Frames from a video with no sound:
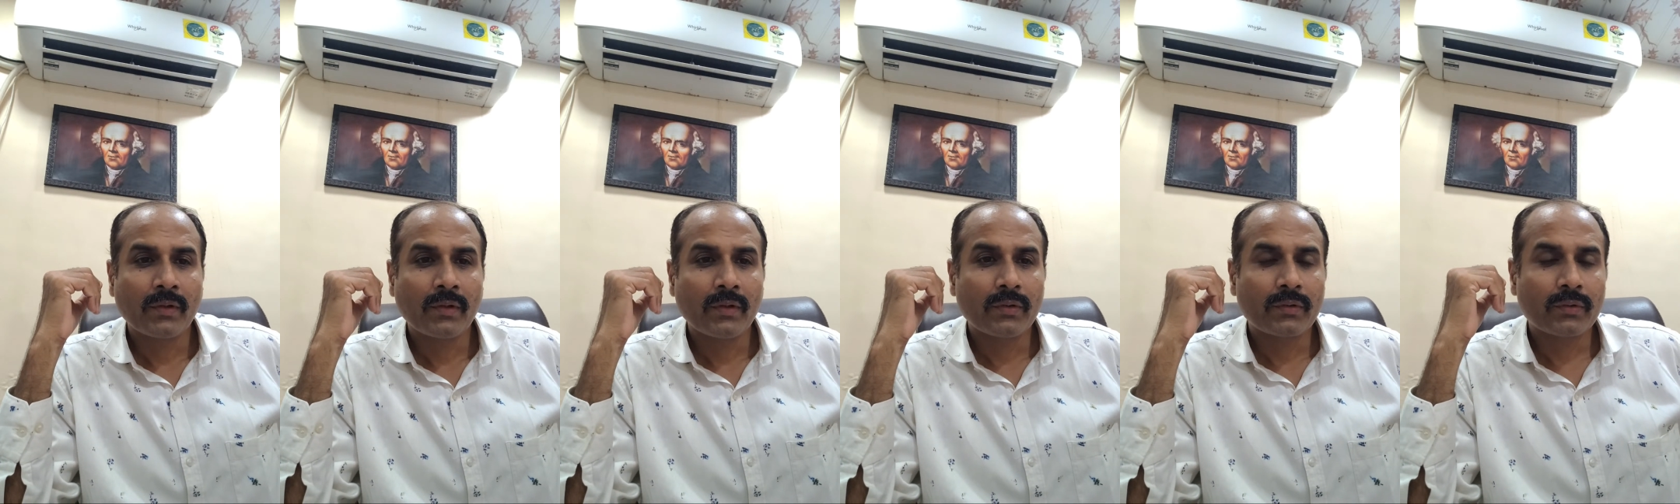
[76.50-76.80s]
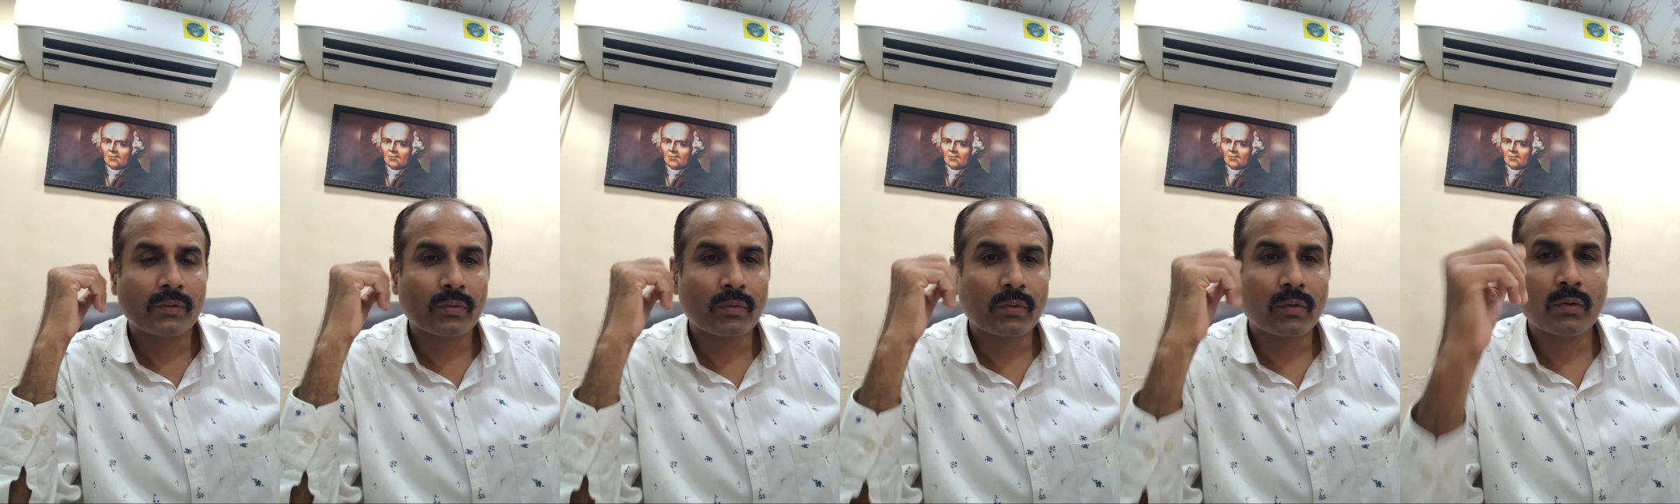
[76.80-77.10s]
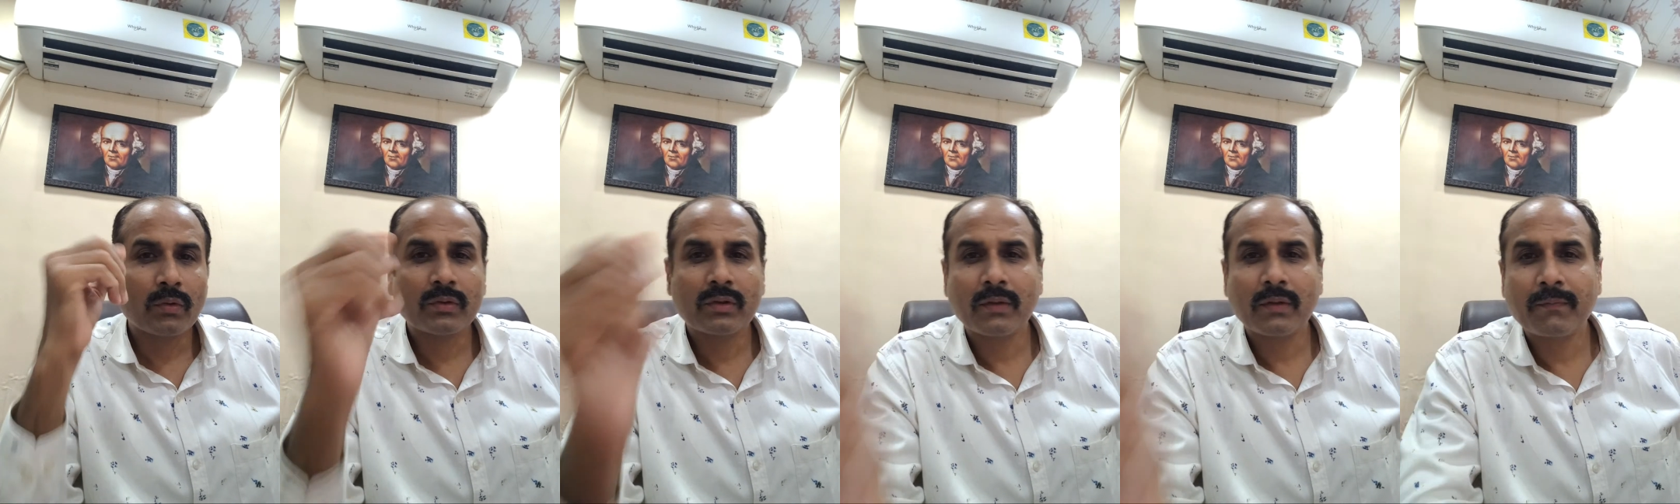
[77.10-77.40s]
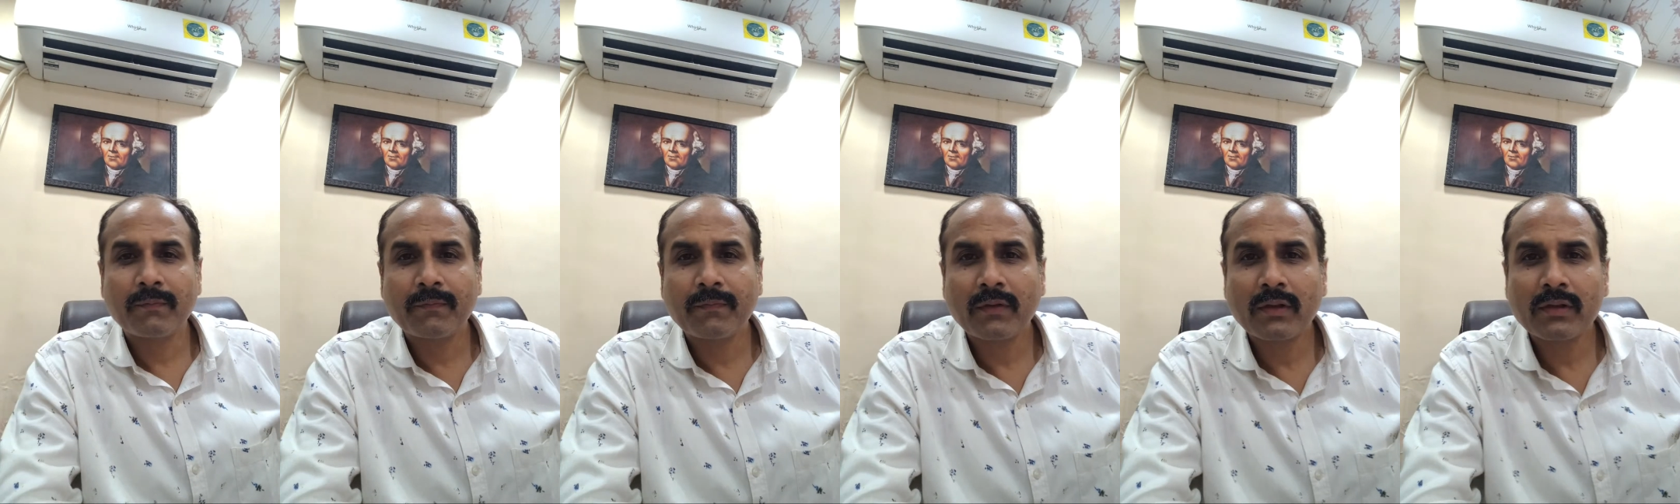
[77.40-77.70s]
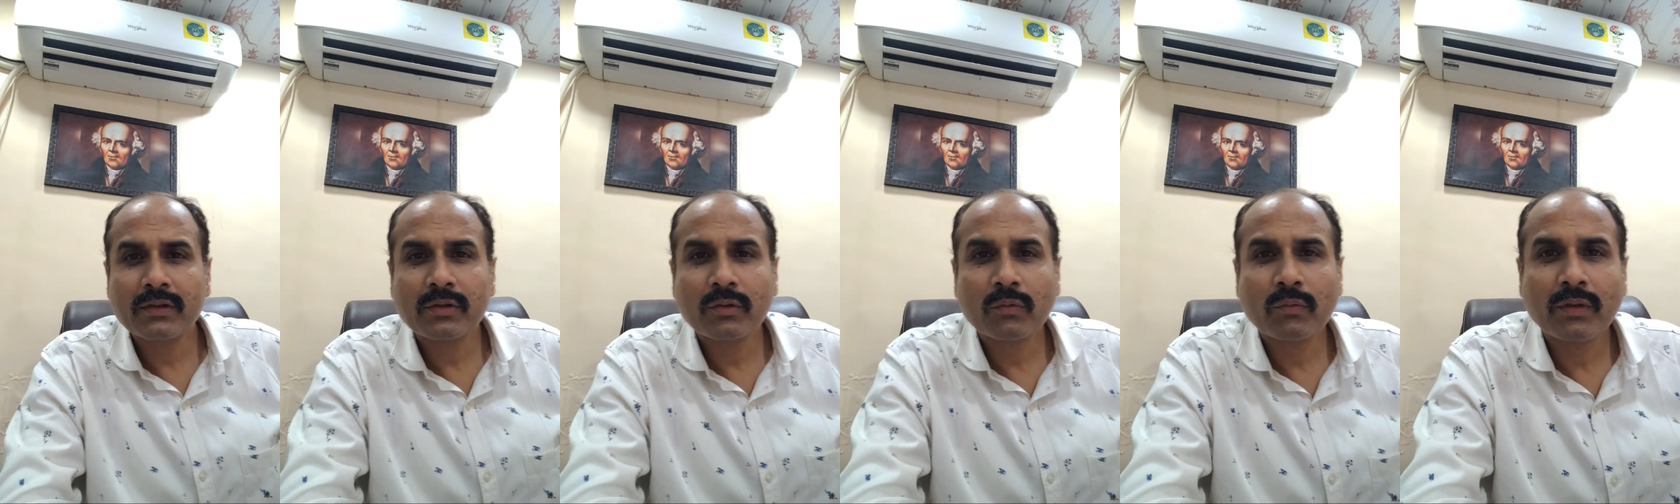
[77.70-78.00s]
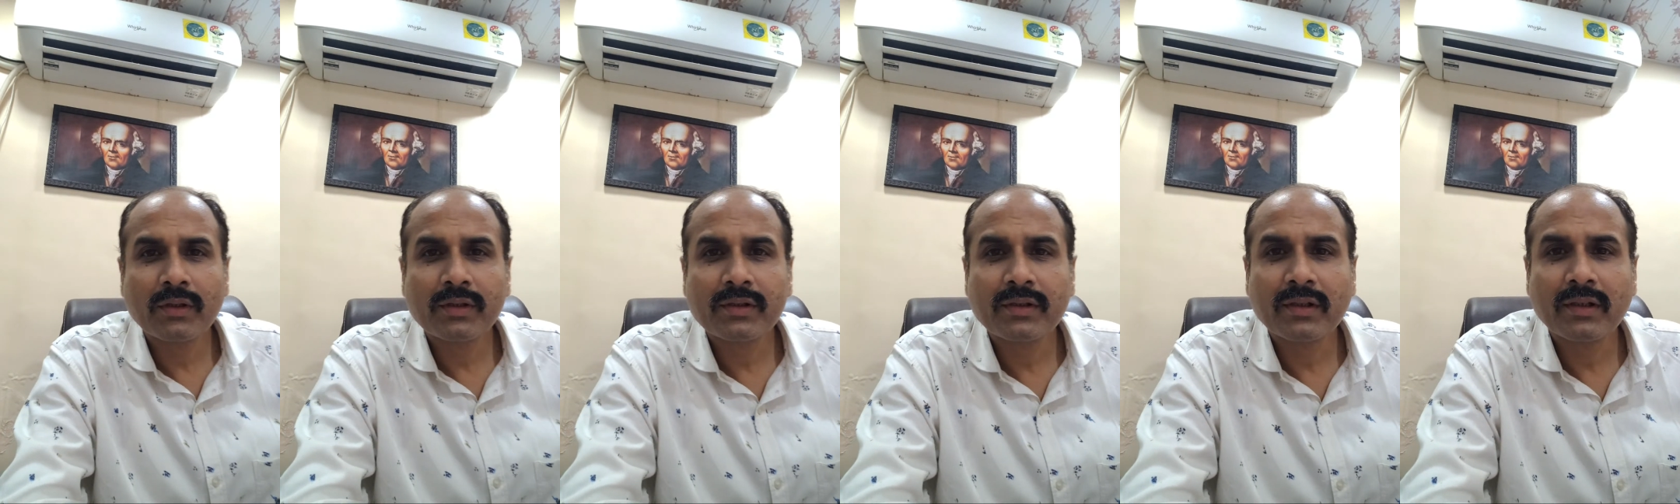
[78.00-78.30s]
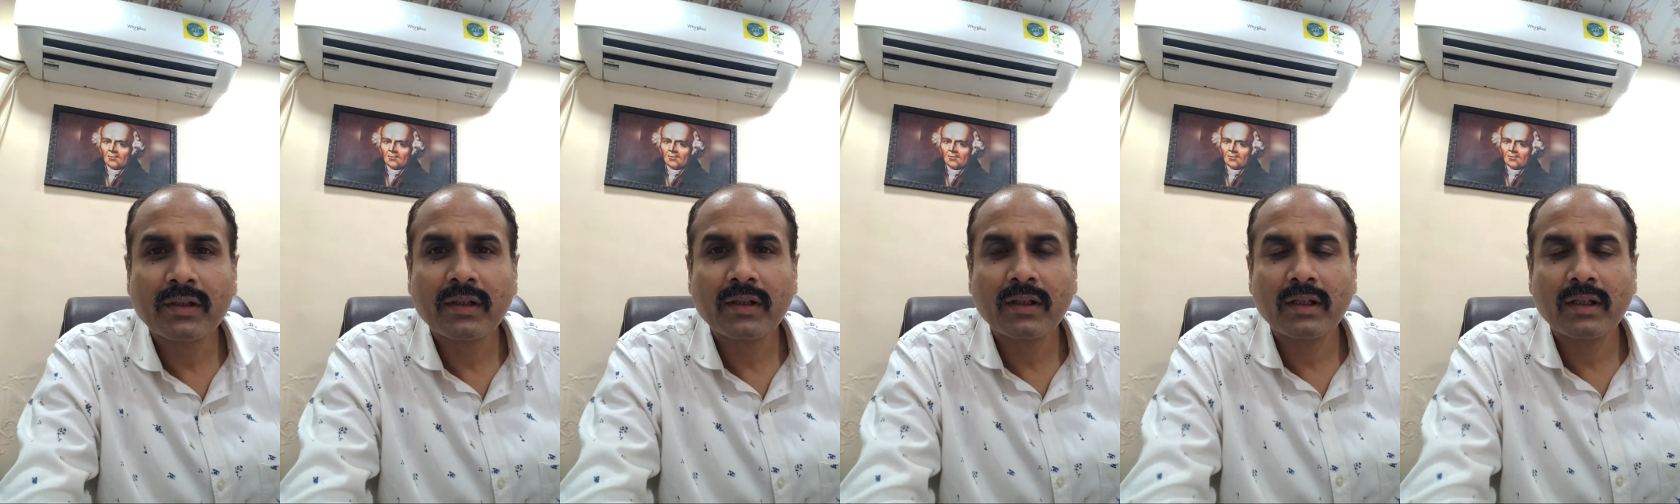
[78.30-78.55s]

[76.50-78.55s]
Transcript: So the first question,